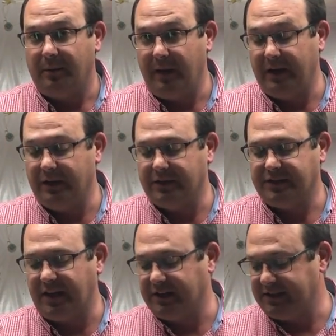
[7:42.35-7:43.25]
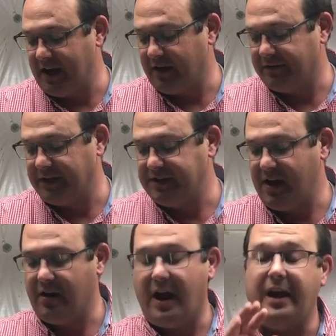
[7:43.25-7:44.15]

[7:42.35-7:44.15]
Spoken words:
made a little scale sacrifice there.